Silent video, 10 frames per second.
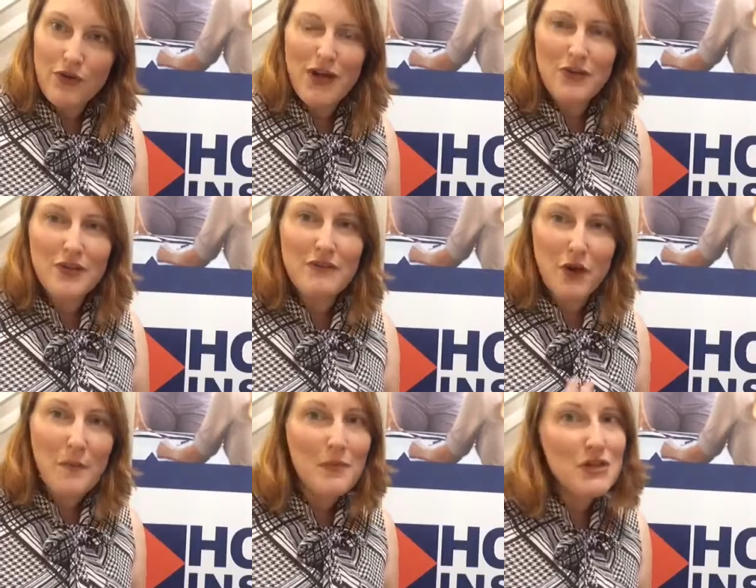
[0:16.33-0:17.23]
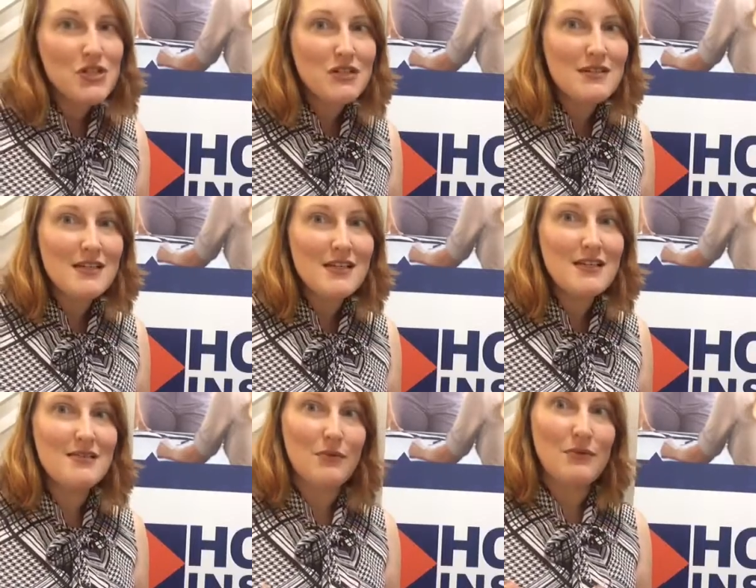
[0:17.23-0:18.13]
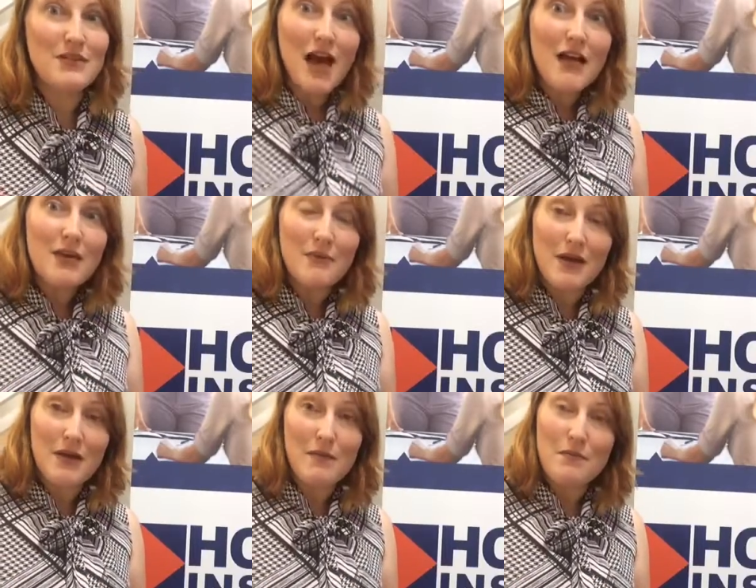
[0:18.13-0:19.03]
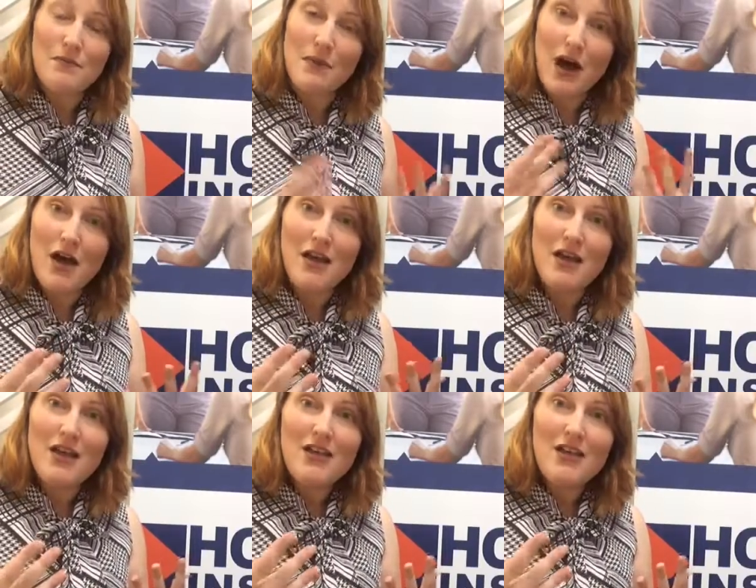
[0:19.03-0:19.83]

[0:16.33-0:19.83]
not only for emergencies and retirement, but